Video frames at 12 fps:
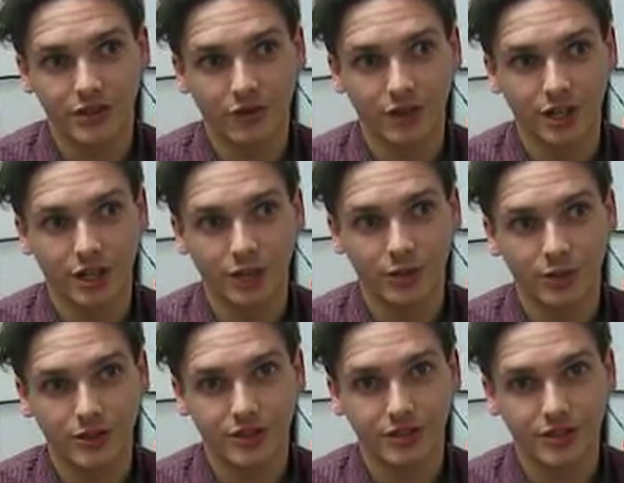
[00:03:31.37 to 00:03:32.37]
This is the Renegade
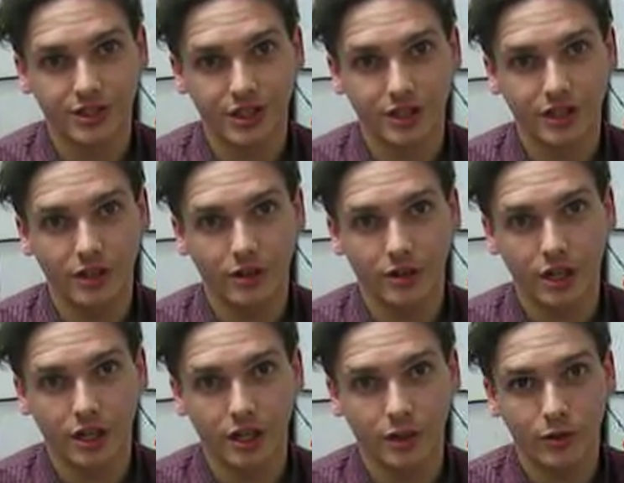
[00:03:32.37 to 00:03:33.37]
Wizard signing out.
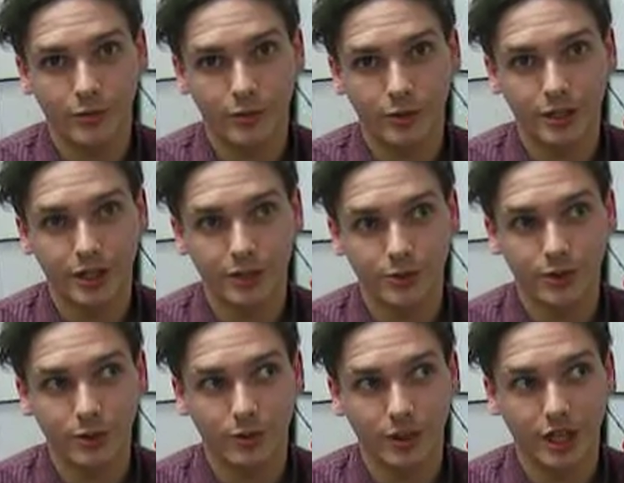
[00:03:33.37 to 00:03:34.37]
Hopefully next
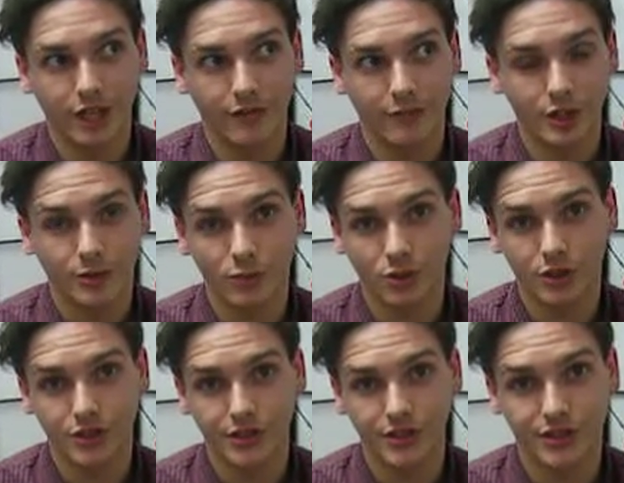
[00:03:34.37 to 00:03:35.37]
week we'll have much
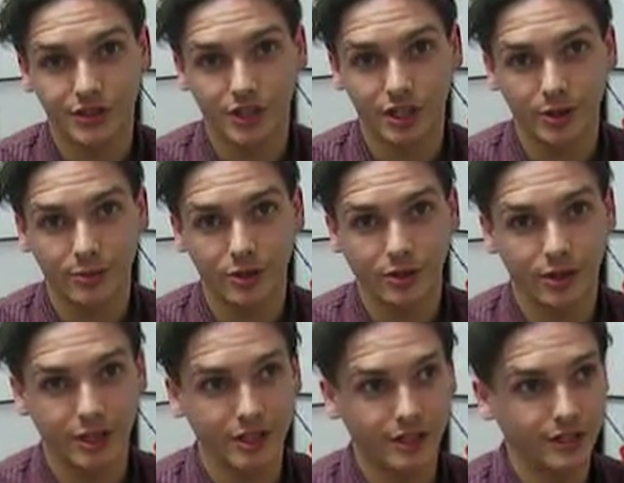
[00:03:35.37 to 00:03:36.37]
more synth to talk
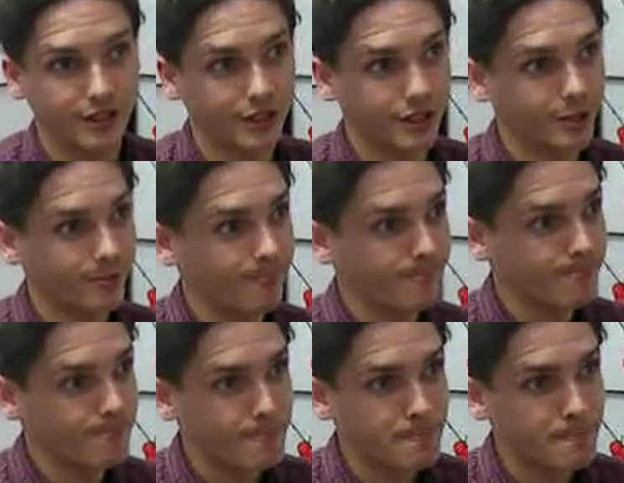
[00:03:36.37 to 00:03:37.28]
about and